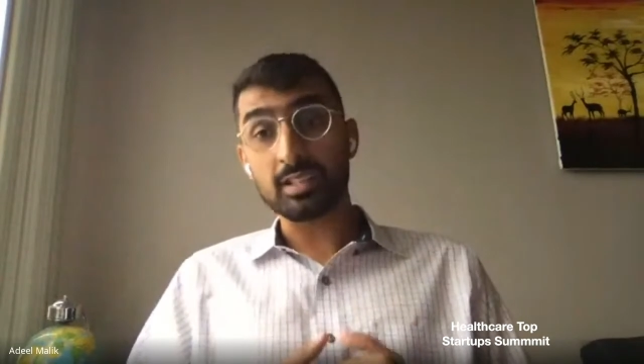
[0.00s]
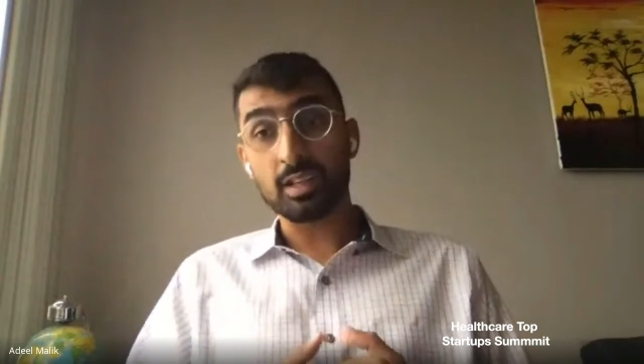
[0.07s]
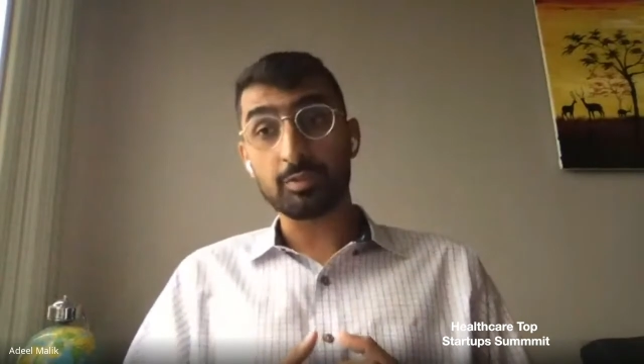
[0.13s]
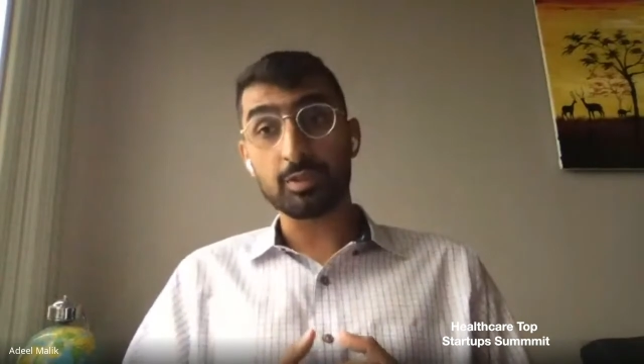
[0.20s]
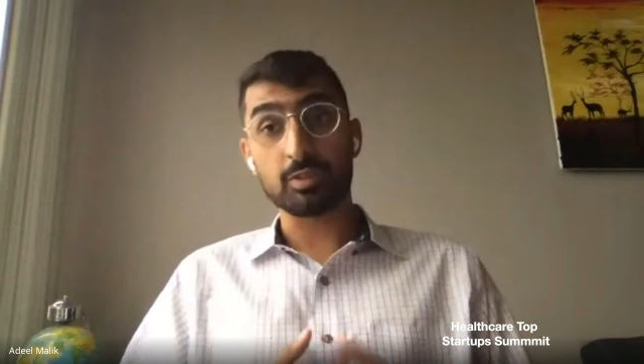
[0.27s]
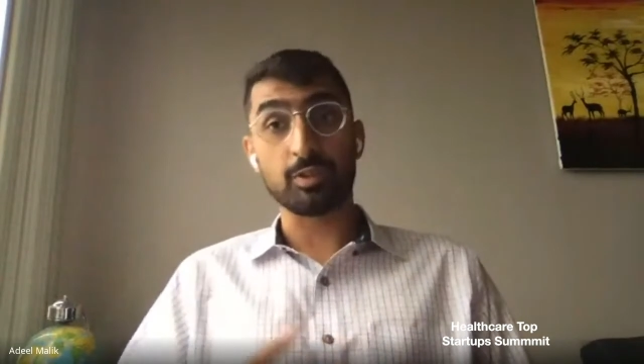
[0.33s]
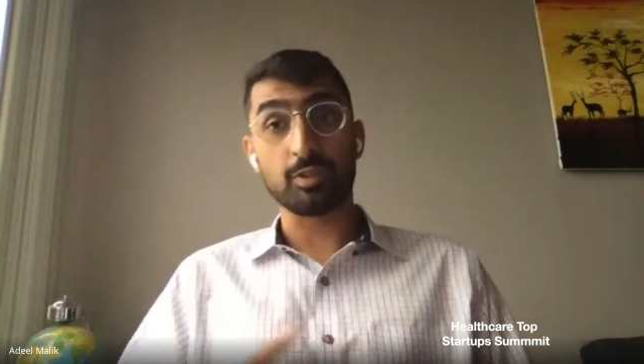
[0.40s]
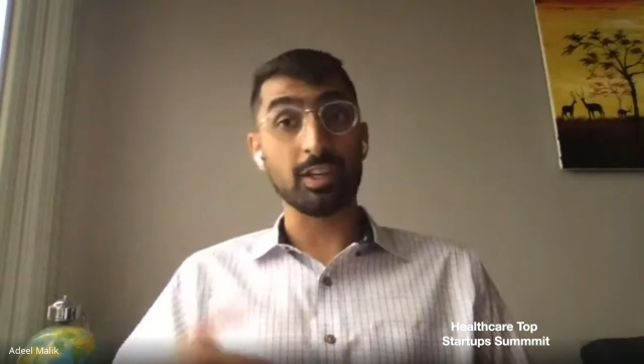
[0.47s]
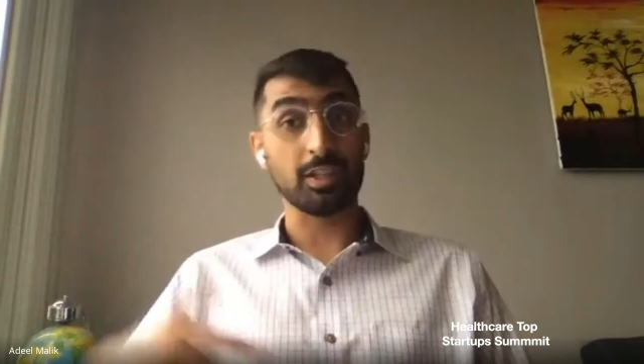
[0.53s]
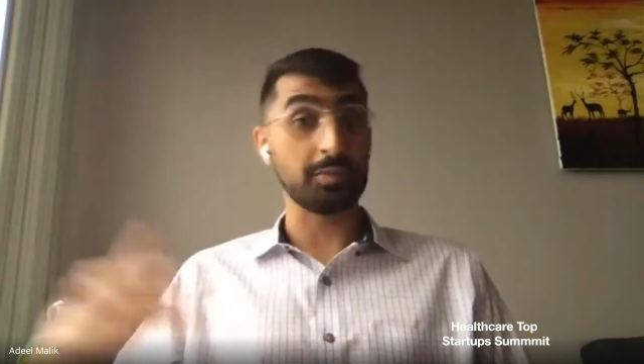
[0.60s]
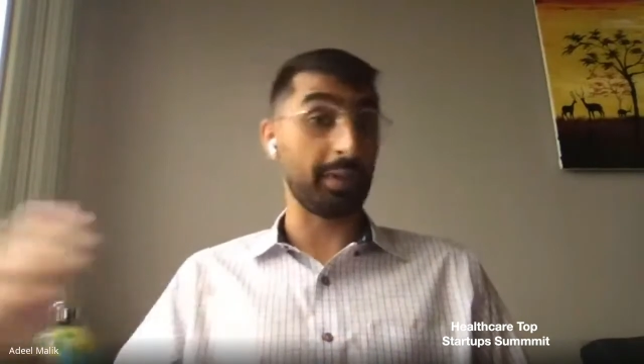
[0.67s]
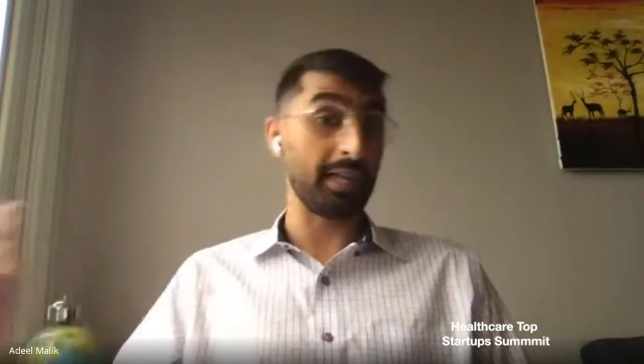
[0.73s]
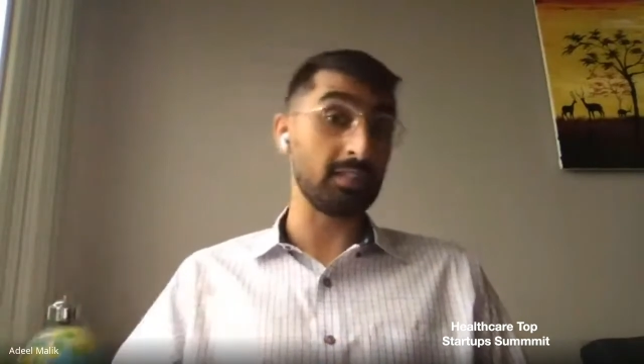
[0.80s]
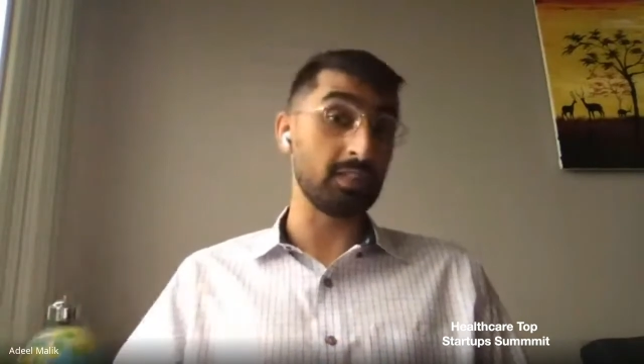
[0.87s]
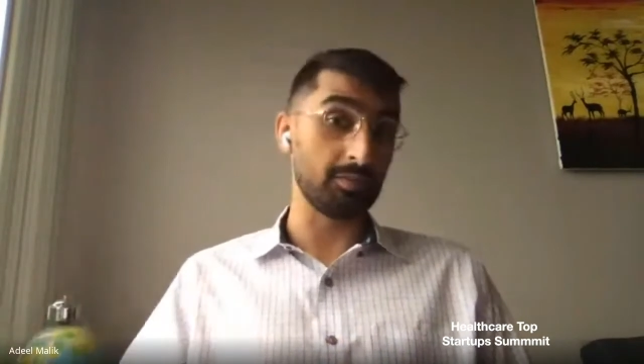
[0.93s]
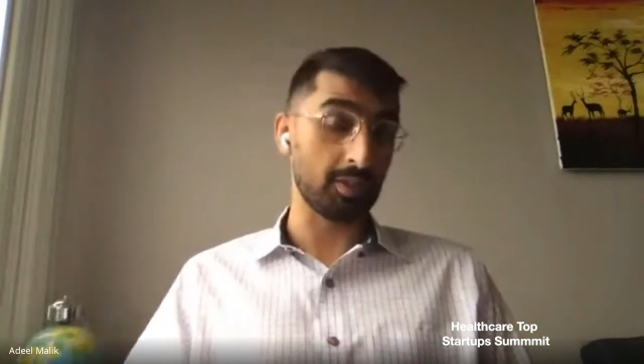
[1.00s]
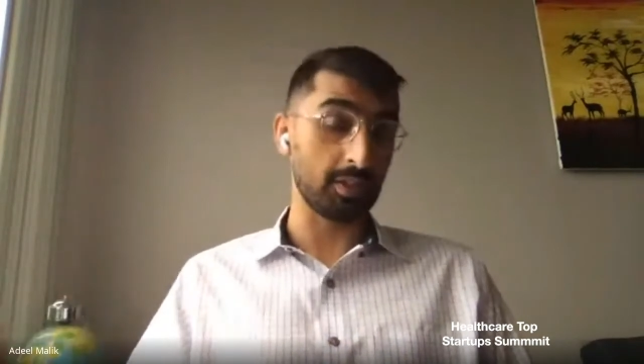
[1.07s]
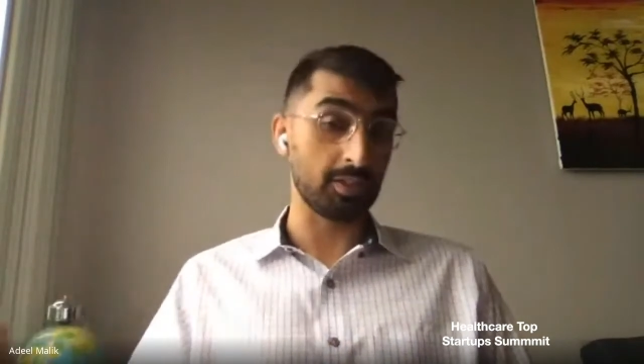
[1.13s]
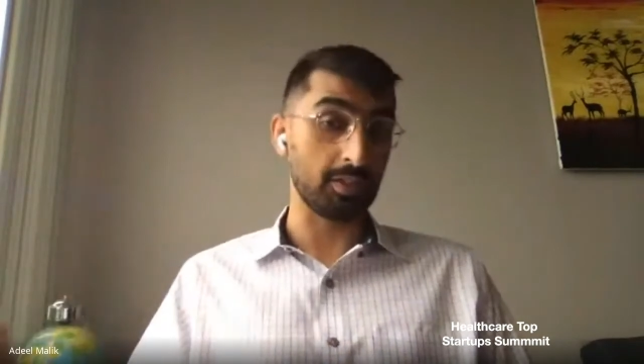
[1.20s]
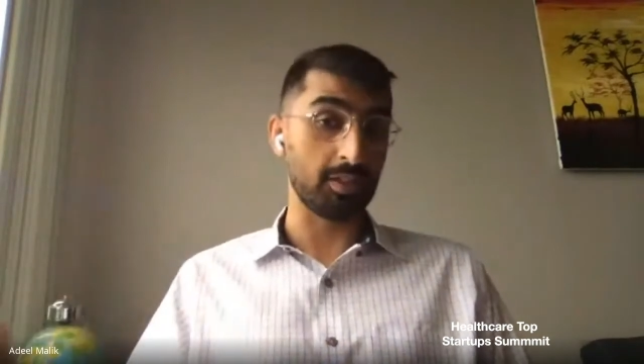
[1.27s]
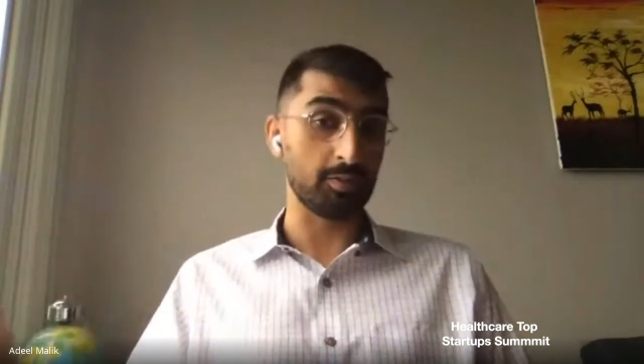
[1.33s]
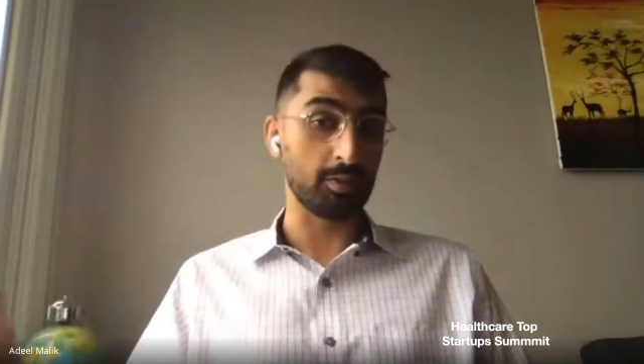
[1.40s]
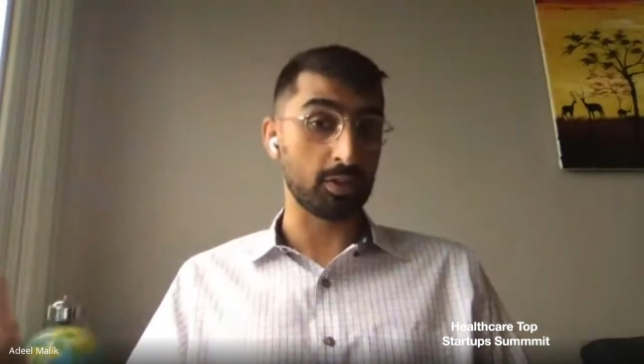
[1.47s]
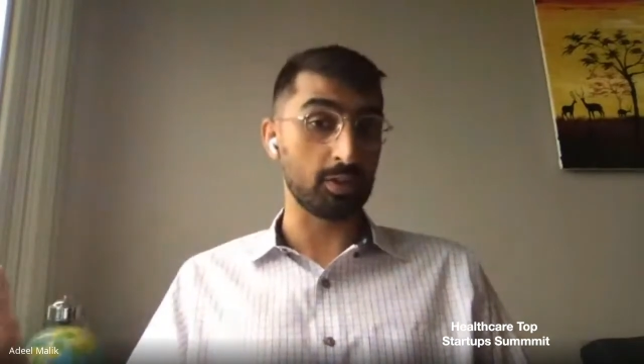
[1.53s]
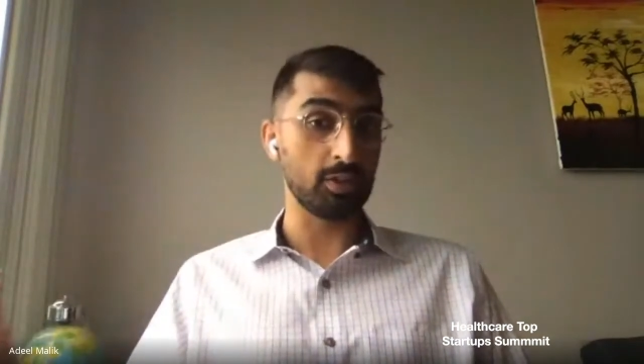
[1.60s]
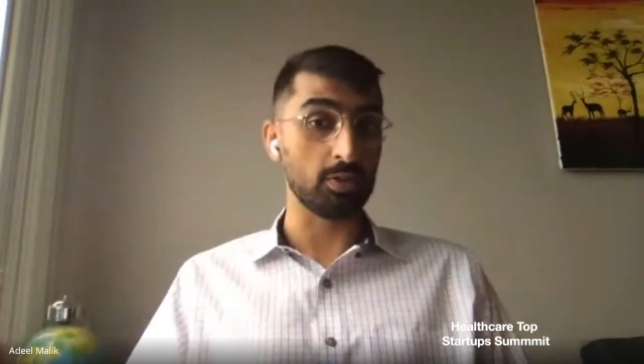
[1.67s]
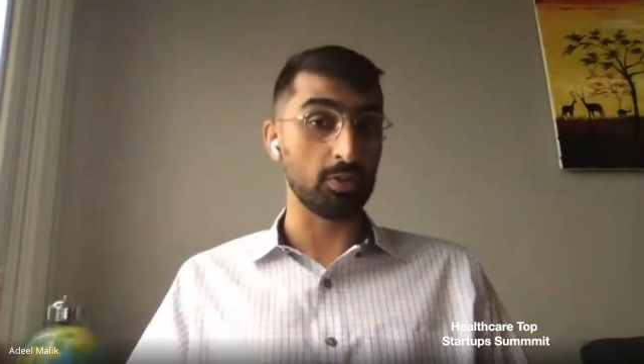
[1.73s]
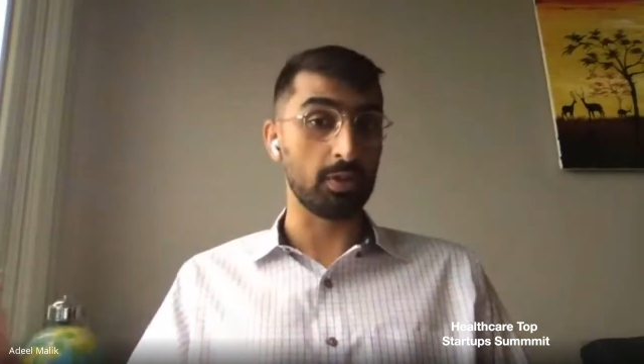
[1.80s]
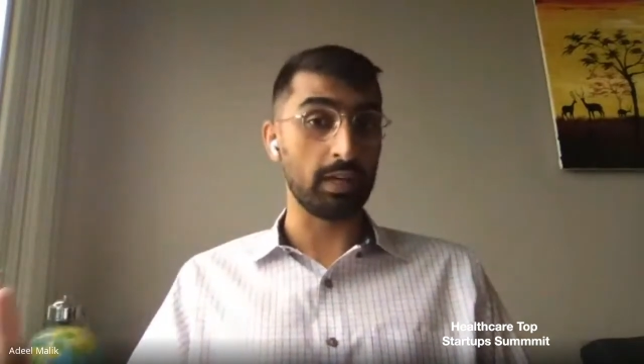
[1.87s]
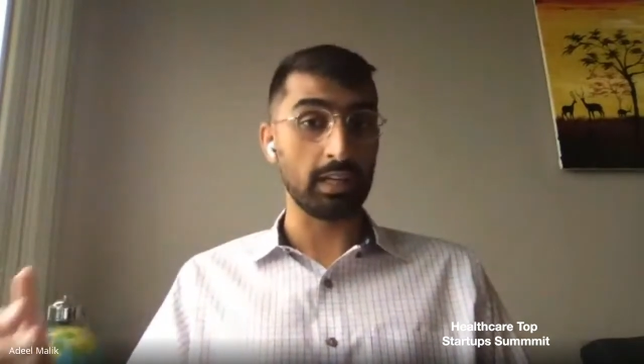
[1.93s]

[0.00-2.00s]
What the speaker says: stuff is very expensive to deliver too.